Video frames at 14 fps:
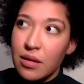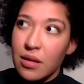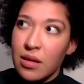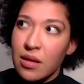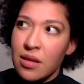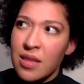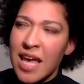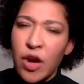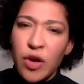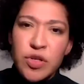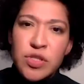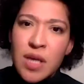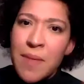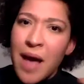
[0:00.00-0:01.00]
they are
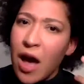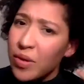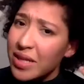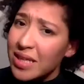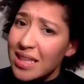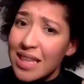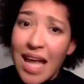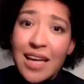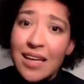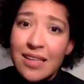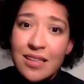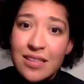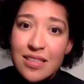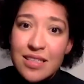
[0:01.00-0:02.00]
somehow
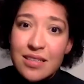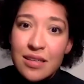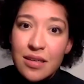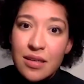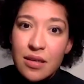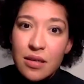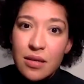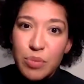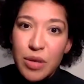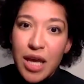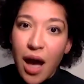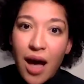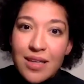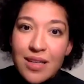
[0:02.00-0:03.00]
enlightened
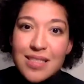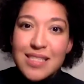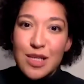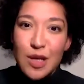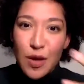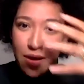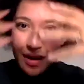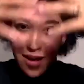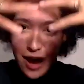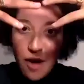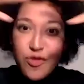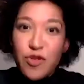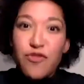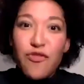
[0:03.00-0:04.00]
because
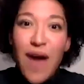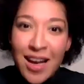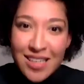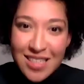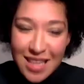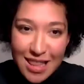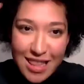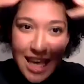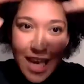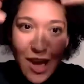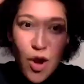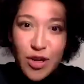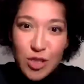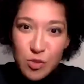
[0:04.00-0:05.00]
of the fact that they
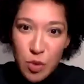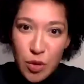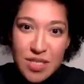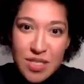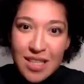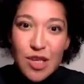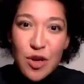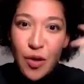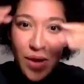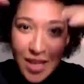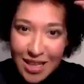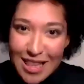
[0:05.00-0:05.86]
are exposing, you know,